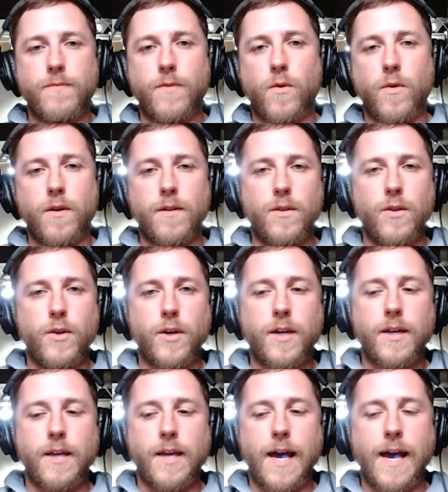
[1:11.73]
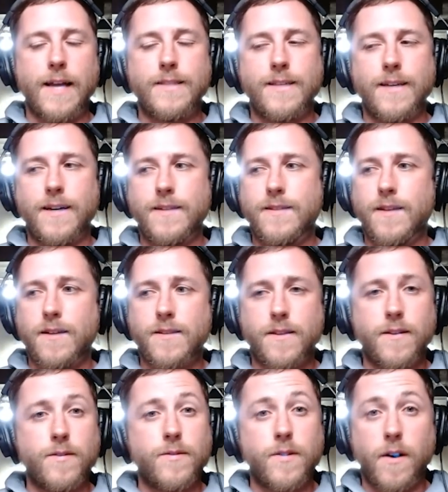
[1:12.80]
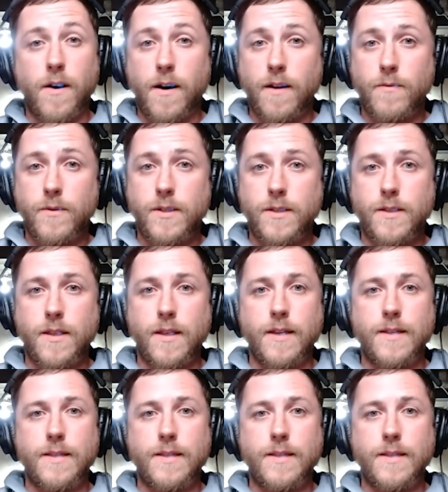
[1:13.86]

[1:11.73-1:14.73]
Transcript: or look at Dusk Till Dawn, which is the